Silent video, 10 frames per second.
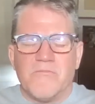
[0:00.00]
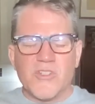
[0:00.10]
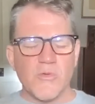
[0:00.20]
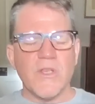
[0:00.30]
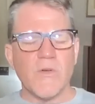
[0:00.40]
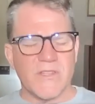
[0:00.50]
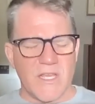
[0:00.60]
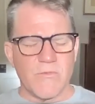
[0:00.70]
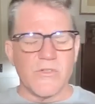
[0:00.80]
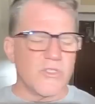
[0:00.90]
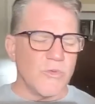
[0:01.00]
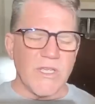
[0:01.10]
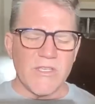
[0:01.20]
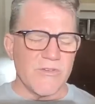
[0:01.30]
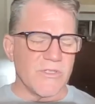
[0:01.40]
doing what they were
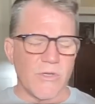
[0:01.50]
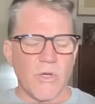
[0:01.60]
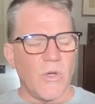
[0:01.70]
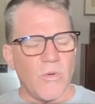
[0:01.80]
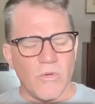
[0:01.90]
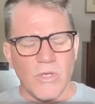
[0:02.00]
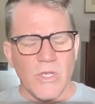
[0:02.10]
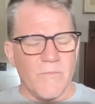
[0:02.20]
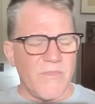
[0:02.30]
doing years ago,